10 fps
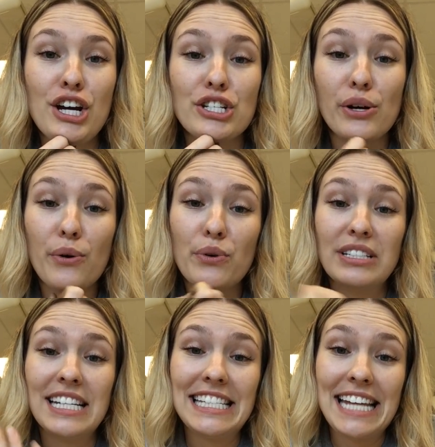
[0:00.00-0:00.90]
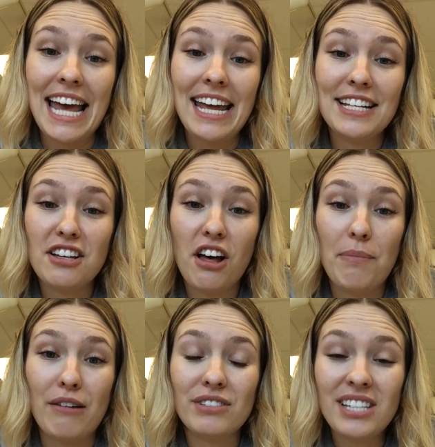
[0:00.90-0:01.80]
So today is all
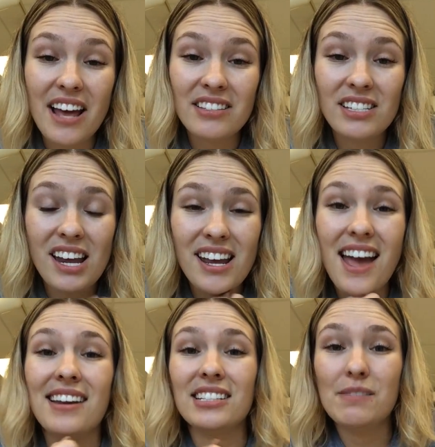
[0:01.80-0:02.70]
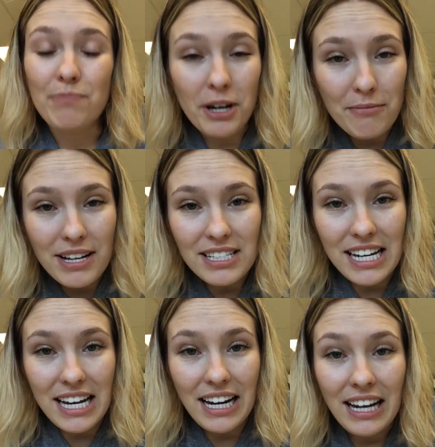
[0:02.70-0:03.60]
about testing and
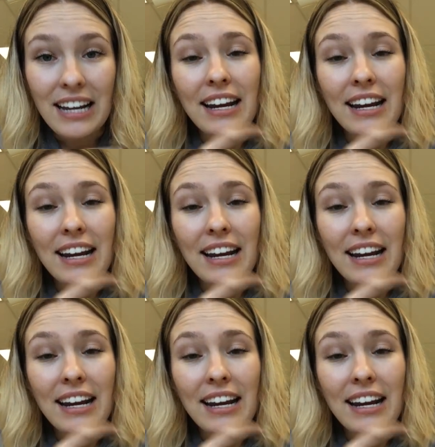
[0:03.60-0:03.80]
experimenting,